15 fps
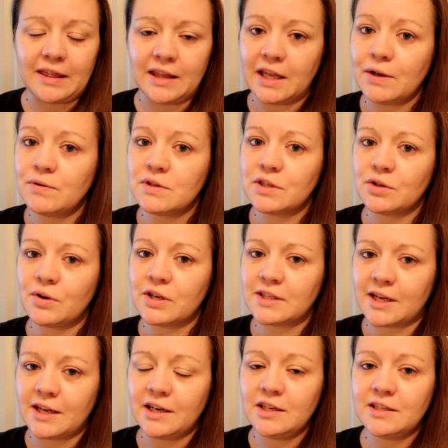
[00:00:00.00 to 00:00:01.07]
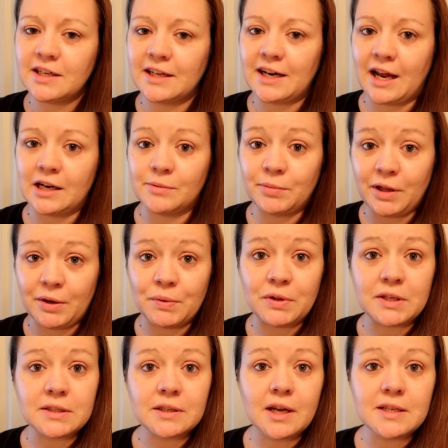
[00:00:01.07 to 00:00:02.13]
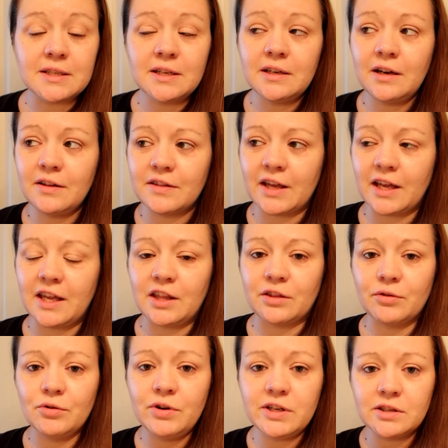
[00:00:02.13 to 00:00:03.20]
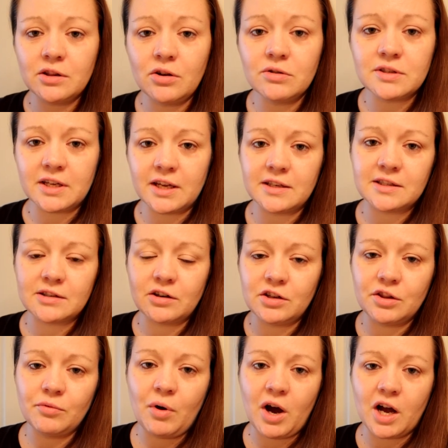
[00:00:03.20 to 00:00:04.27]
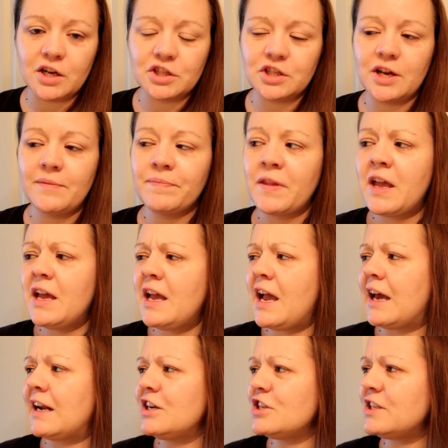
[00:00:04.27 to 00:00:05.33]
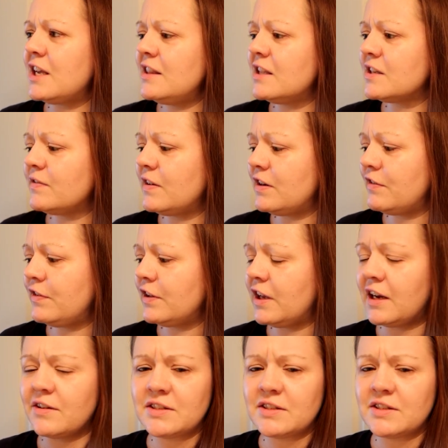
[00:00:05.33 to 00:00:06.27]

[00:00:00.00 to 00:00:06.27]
I think he was so excited to get out and play with his cousin that he threw his clothes in, started the wash, and I just had this funny feeling.